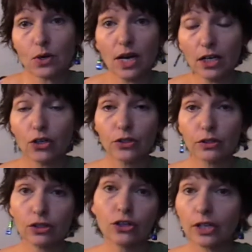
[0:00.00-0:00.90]
quite
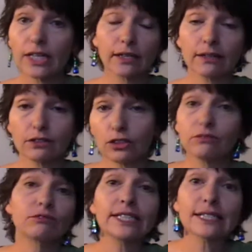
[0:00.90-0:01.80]
early,
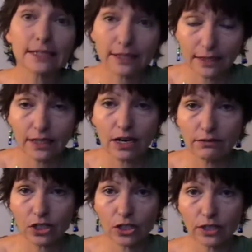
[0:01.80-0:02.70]
recent thing that
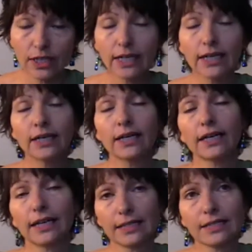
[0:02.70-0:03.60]
I've learnt,
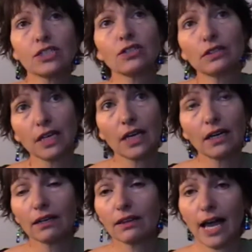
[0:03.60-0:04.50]
is to
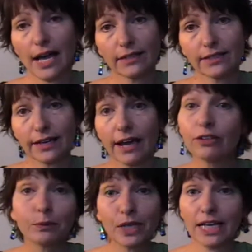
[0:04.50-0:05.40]
think that
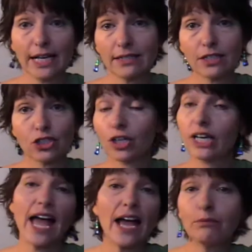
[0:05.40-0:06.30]
everybody has their journey.
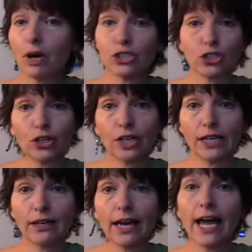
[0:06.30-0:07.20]
I had my
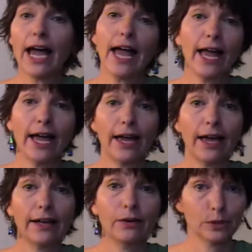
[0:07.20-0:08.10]
journey
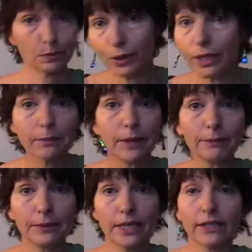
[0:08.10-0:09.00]
and it was pretty
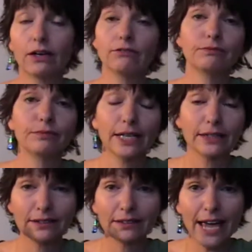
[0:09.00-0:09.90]
bumpy, but
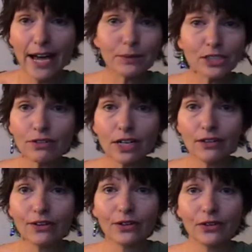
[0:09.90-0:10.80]
how much have I
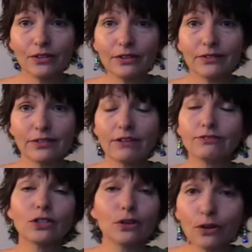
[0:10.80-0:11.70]
learnt? I've
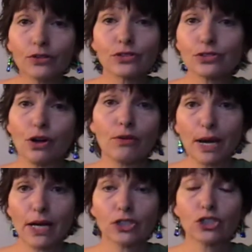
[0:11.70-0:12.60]
learnt so
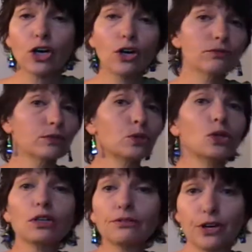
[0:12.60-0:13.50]
much from
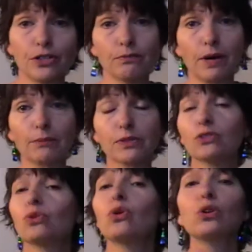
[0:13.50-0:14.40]
all of those bumps
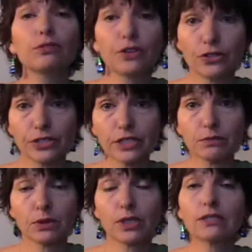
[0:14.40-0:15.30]
and all of those
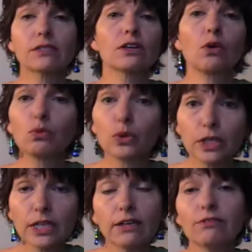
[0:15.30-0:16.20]
experiences. I
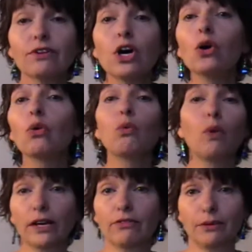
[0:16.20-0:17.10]
wouldn't give
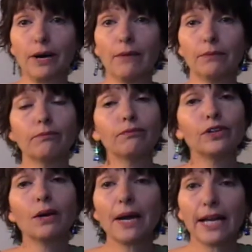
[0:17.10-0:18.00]
one of them up,
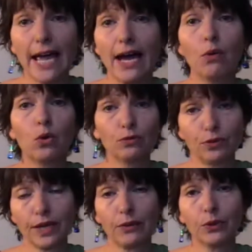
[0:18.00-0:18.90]
no matter how
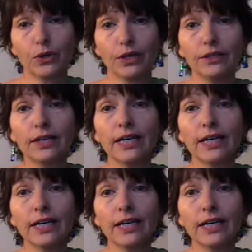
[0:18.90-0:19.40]
awful they were,